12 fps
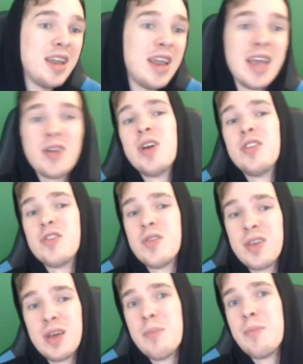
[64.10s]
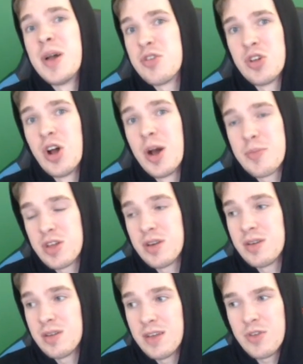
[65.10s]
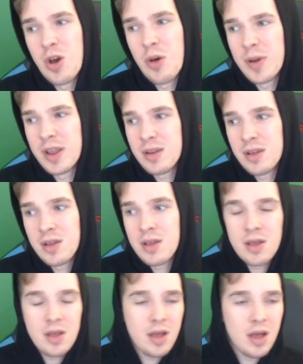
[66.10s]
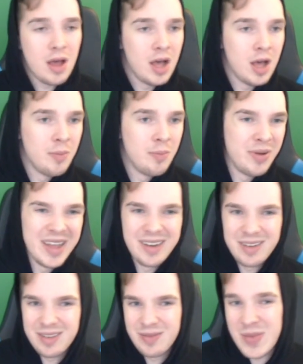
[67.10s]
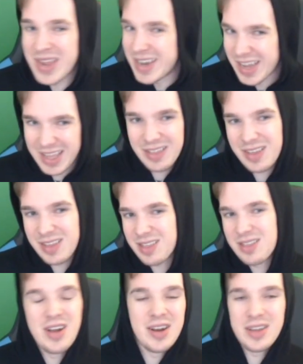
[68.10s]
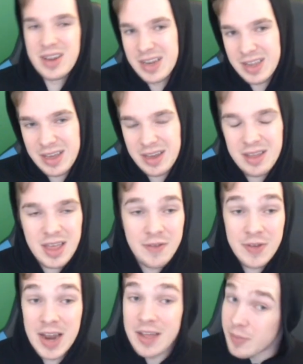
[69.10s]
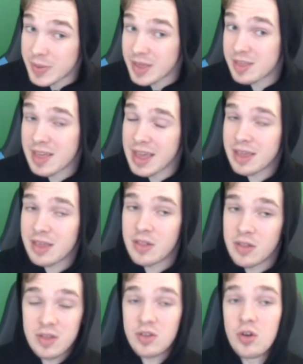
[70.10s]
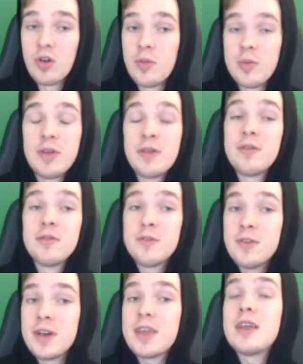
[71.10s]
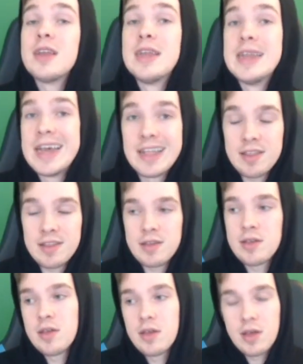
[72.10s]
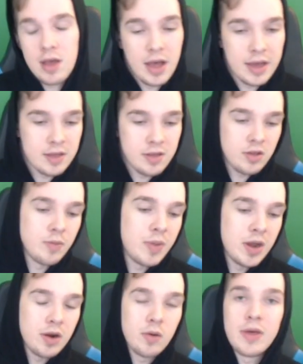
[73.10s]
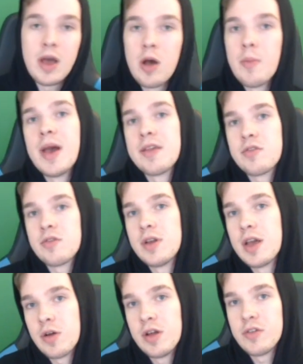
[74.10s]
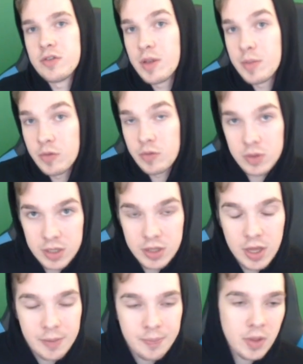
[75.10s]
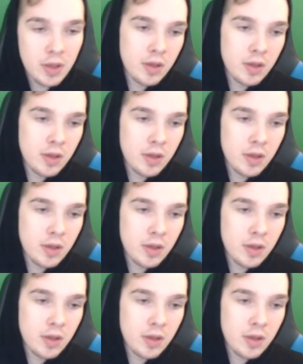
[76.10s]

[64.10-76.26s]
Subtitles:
in Aggro Hunter as like a budget option if you open it. But main decking this, not a good idea. If it had the Beast tag, this card would be fucking nuts. Because you could pair it with Houndmaster and Aggro Hunter and that'd be really good.